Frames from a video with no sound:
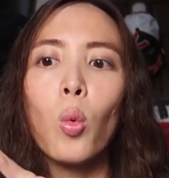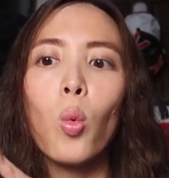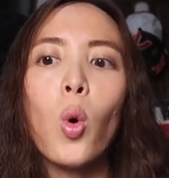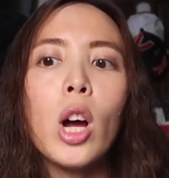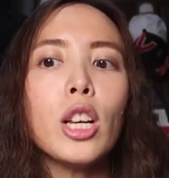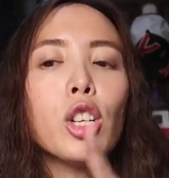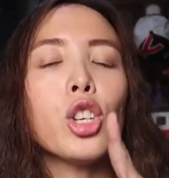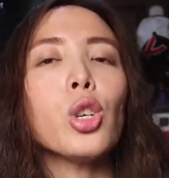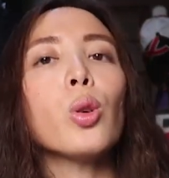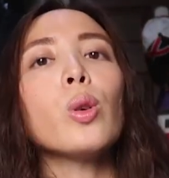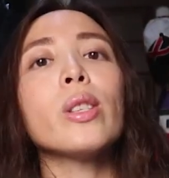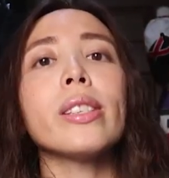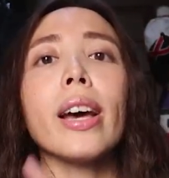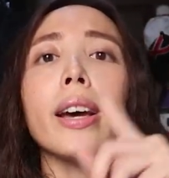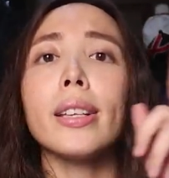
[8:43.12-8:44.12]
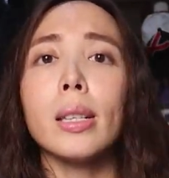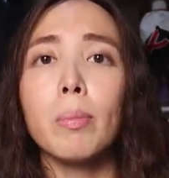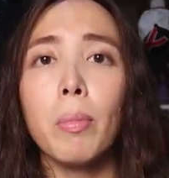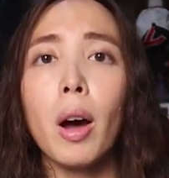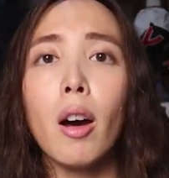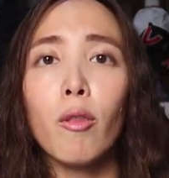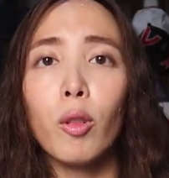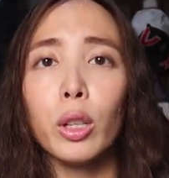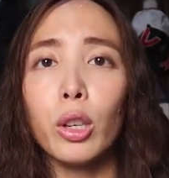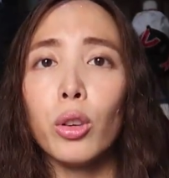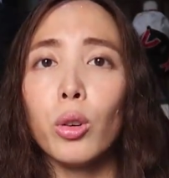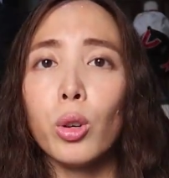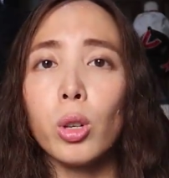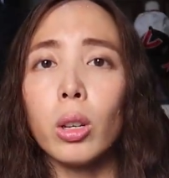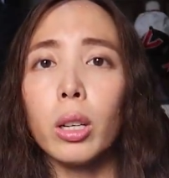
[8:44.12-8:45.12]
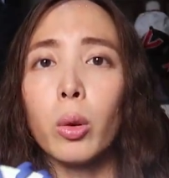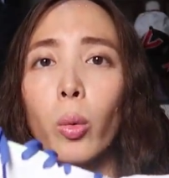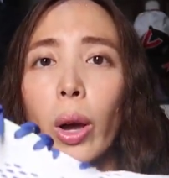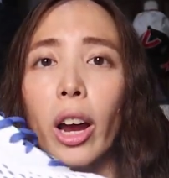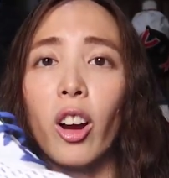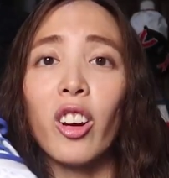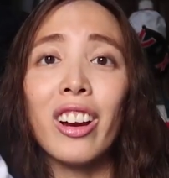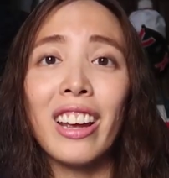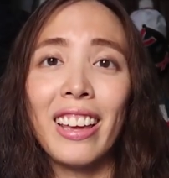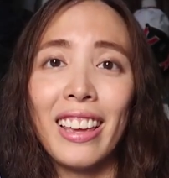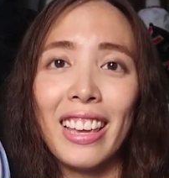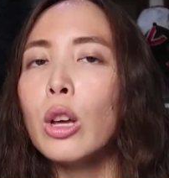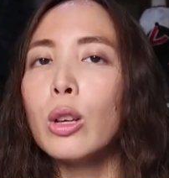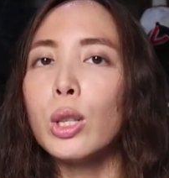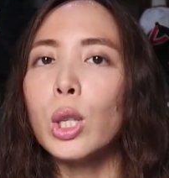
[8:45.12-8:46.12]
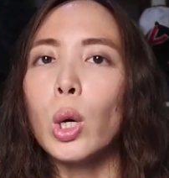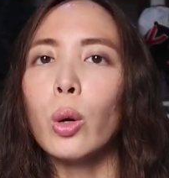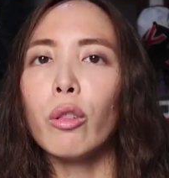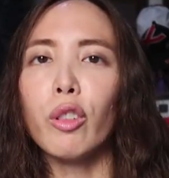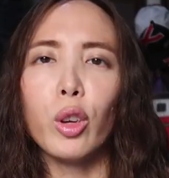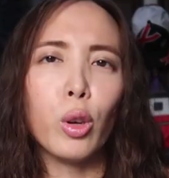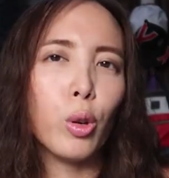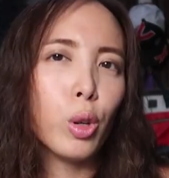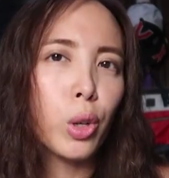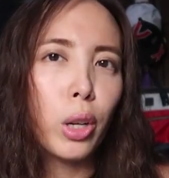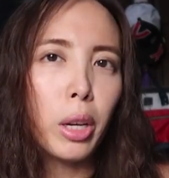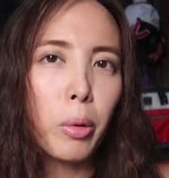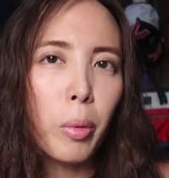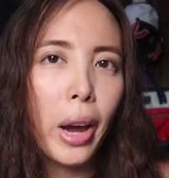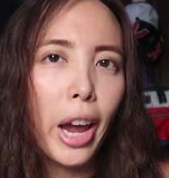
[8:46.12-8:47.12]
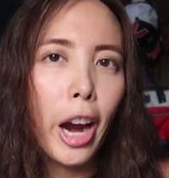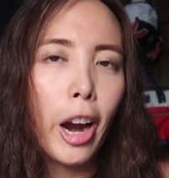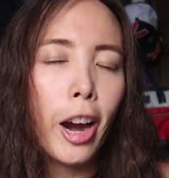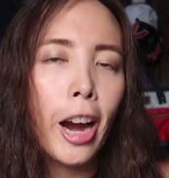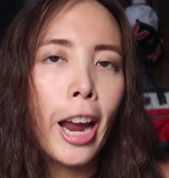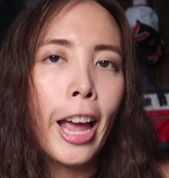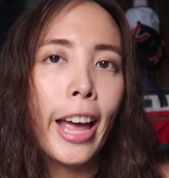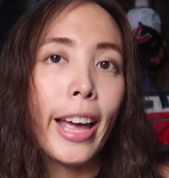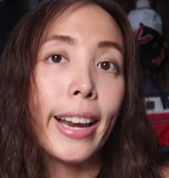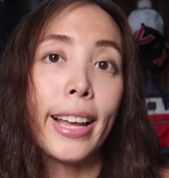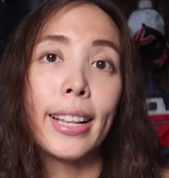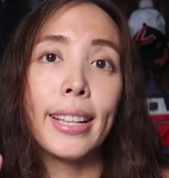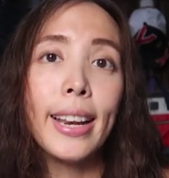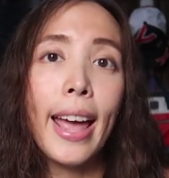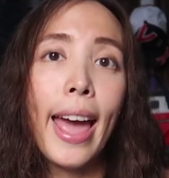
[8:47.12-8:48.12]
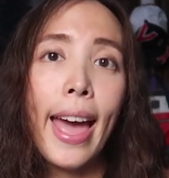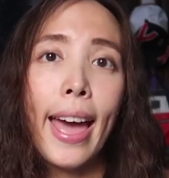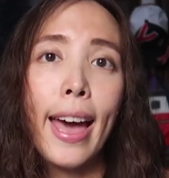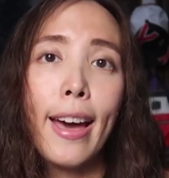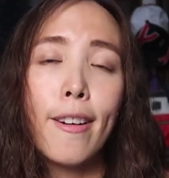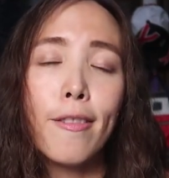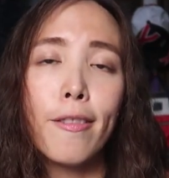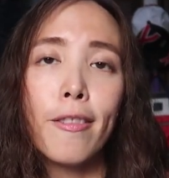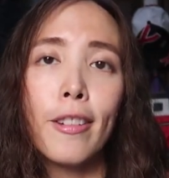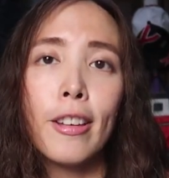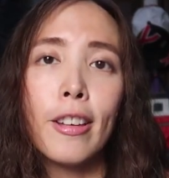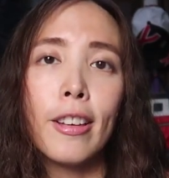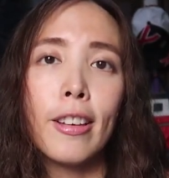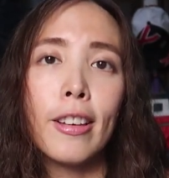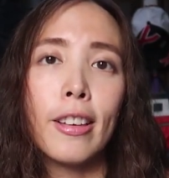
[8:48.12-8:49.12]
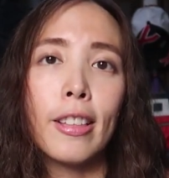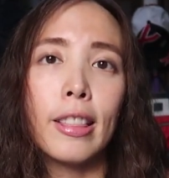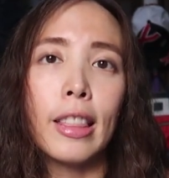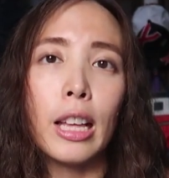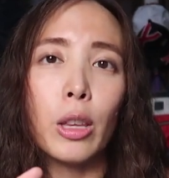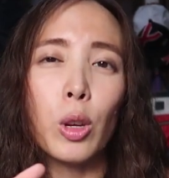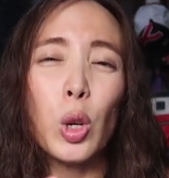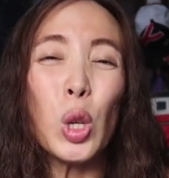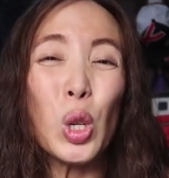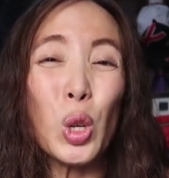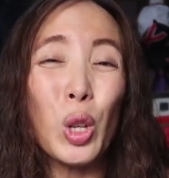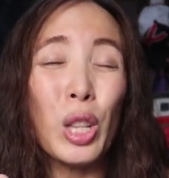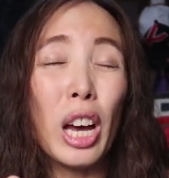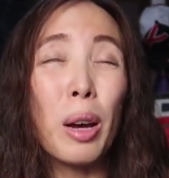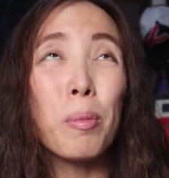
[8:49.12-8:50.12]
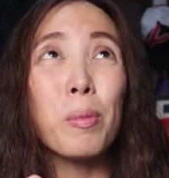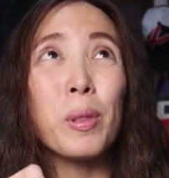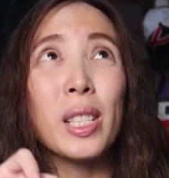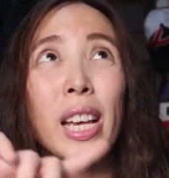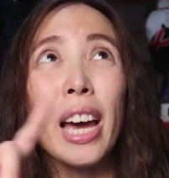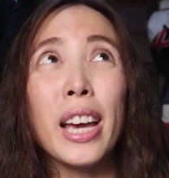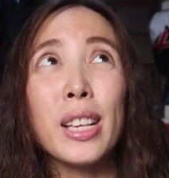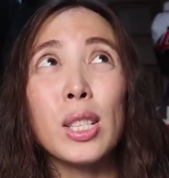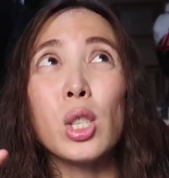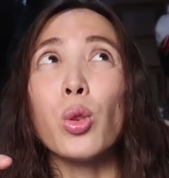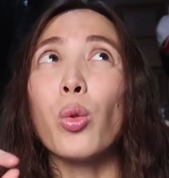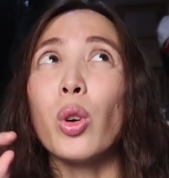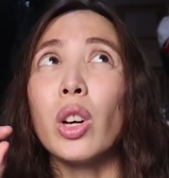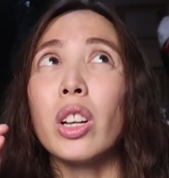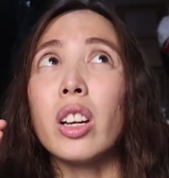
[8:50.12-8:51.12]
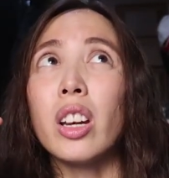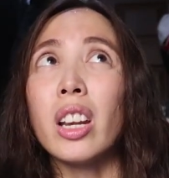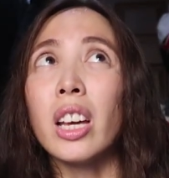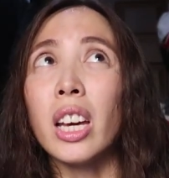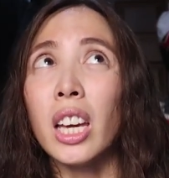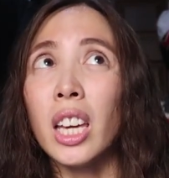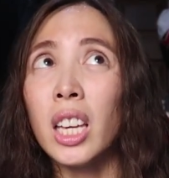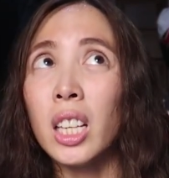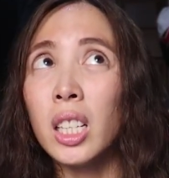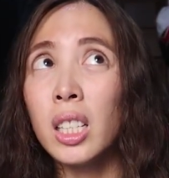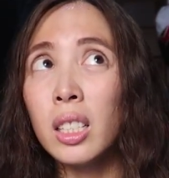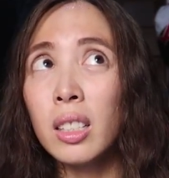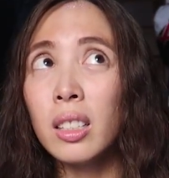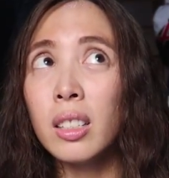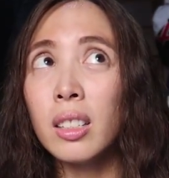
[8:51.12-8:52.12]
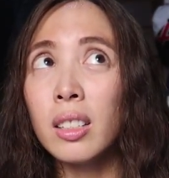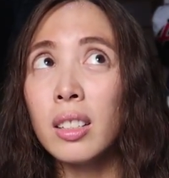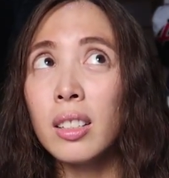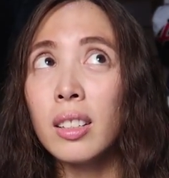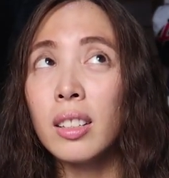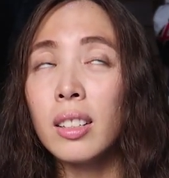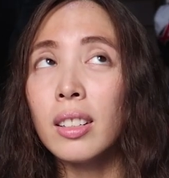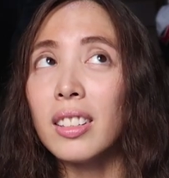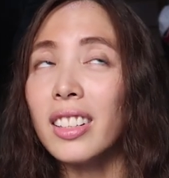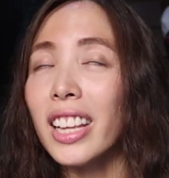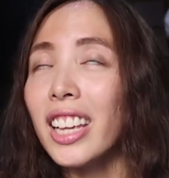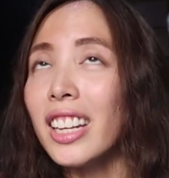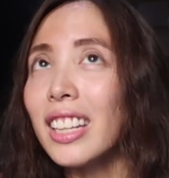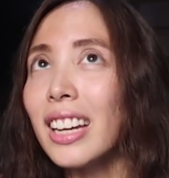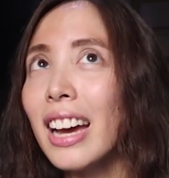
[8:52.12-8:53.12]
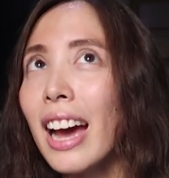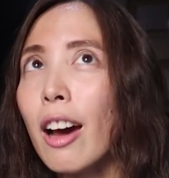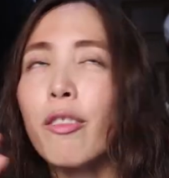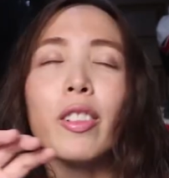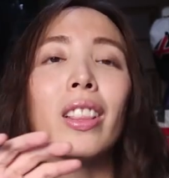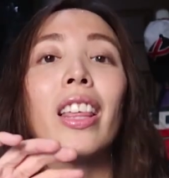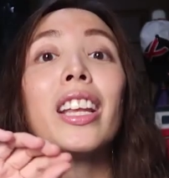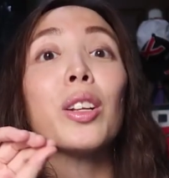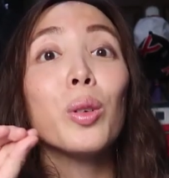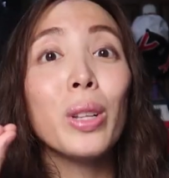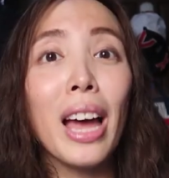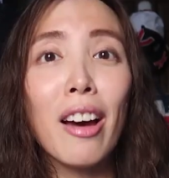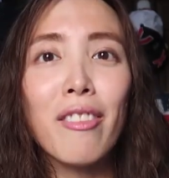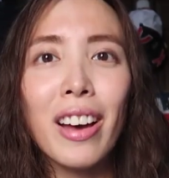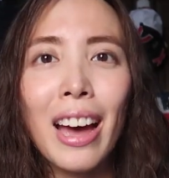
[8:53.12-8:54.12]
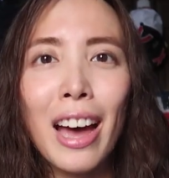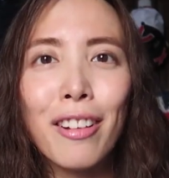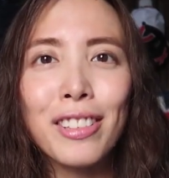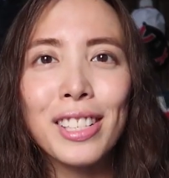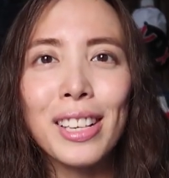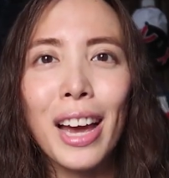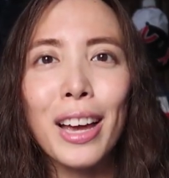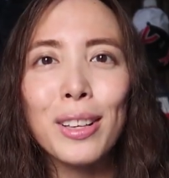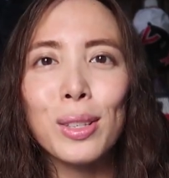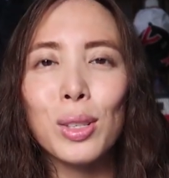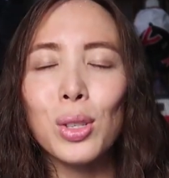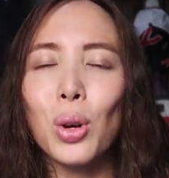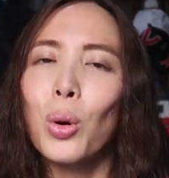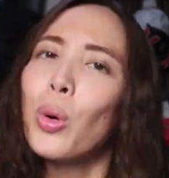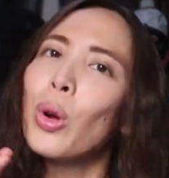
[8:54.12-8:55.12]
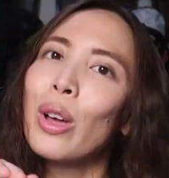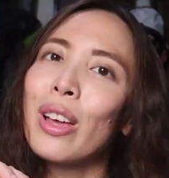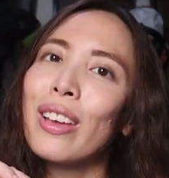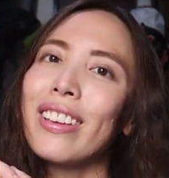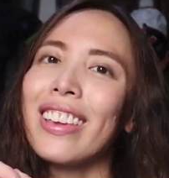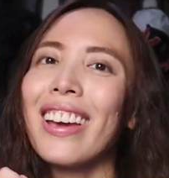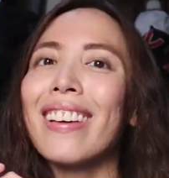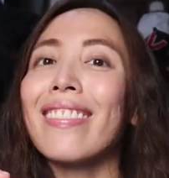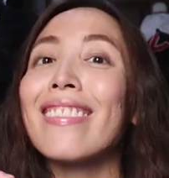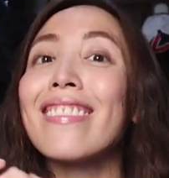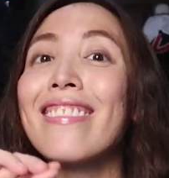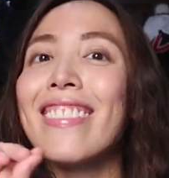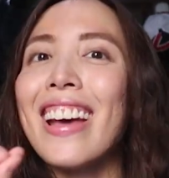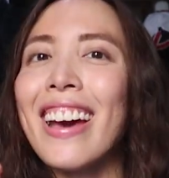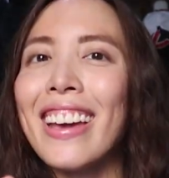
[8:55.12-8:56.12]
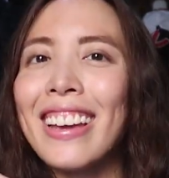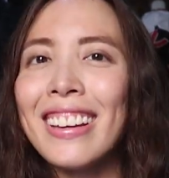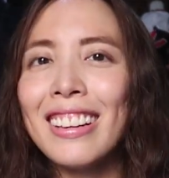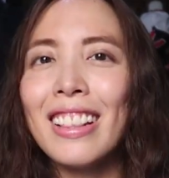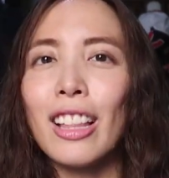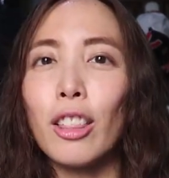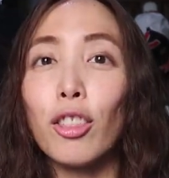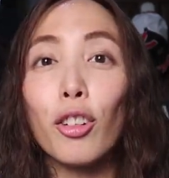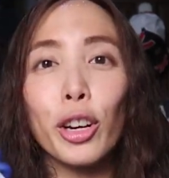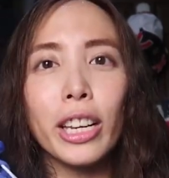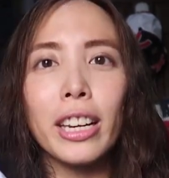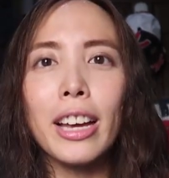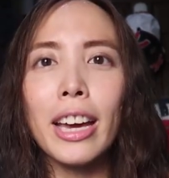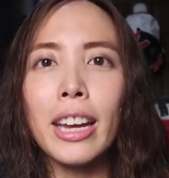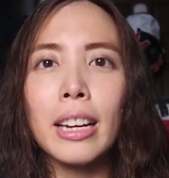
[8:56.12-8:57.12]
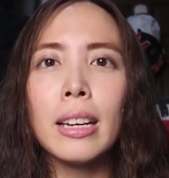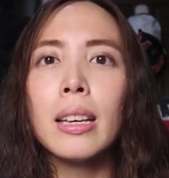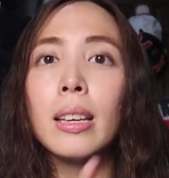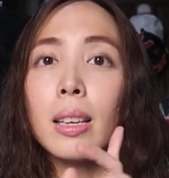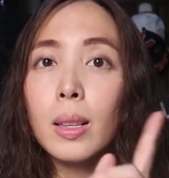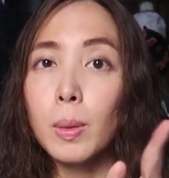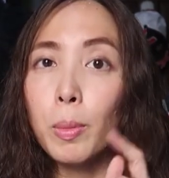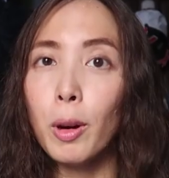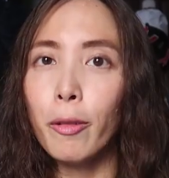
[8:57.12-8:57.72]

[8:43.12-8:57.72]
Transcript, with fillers: one shoe size above what you usually wear. So if you usually wear an eight and a half, then you should upsize to a nine and a half. They don't have a half size, so yeah, the nine, the thirty-nine is